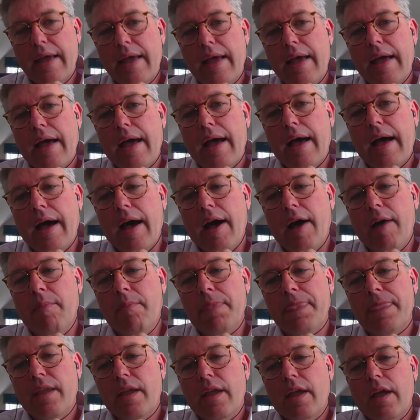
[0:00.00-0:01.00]

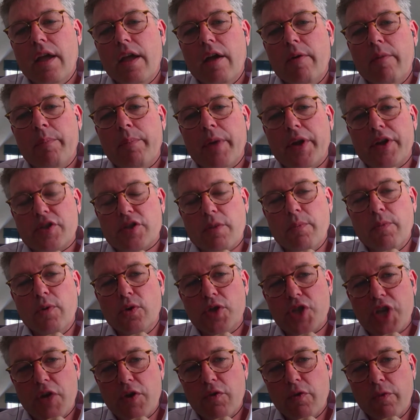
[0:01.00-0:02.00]
But as a more
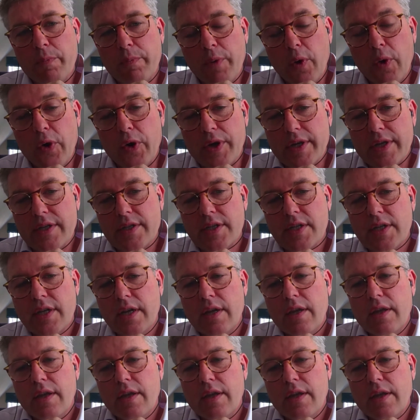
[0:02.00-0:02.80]
general point,